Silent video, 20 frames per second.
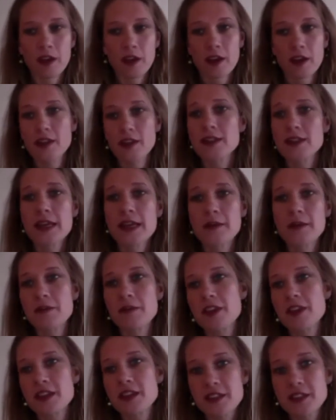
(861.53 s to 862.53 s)
The same with
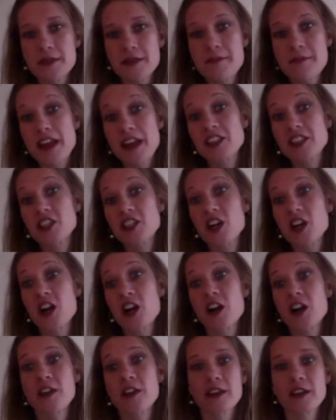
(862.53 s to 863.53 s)
instant
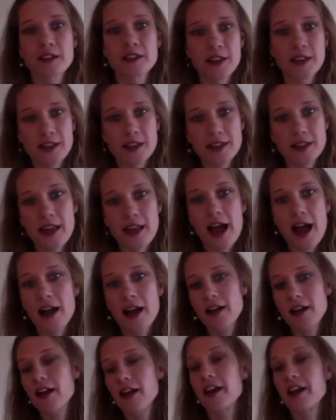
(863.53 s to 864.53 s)
messenger, things like Slack.
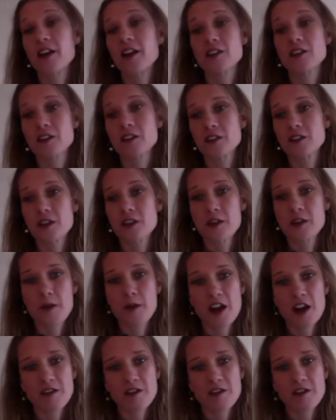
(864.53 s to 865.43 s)
I also turn them off.